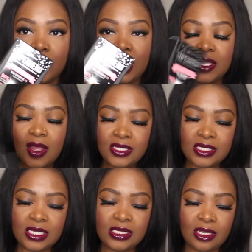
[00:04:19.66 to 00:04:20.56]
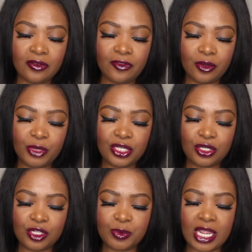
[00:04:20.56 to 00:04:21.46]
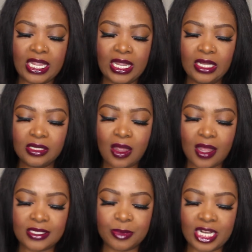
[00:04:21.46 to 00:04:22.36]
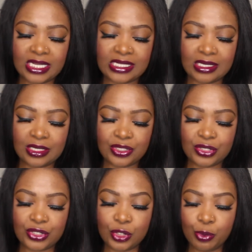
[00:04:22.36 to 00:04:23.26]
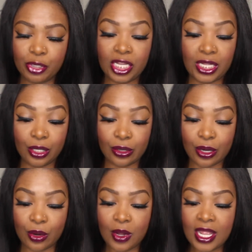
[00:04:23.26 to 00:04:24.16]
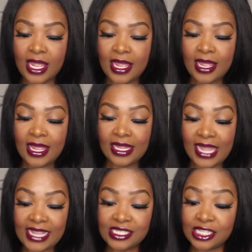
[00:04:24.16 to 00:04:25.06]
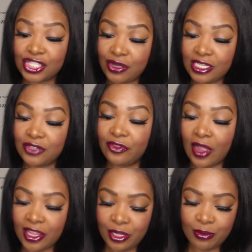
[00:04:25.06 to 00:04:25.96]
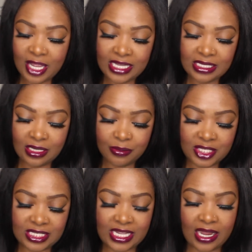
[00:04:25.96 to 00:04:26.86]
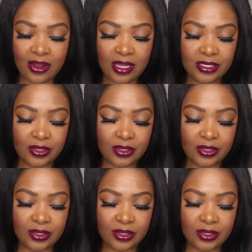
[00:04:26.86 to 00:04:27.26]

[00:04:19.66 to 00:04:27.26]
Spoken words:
They tossed this in for me too. It's by It Cosmetics and it's a Superhero Elastic Stretch Volumizing Mascara.